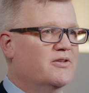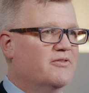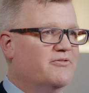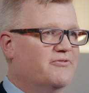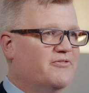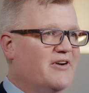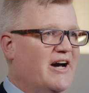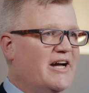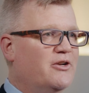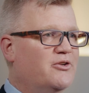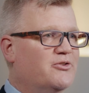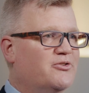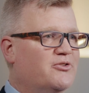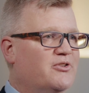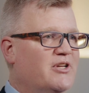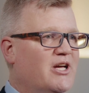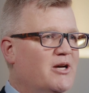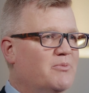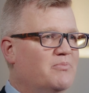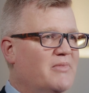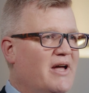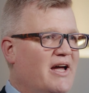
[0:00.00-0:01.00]
The final
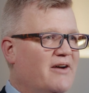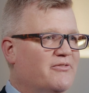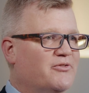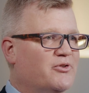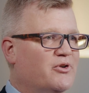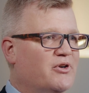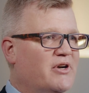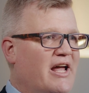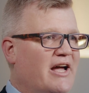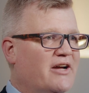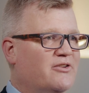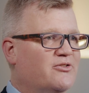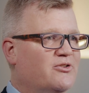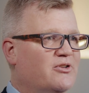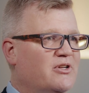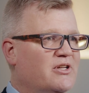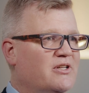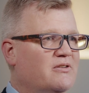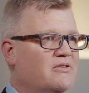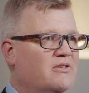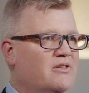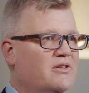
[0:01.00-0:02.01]
step after an
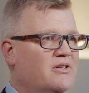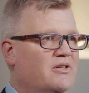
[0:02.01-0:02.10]
accident: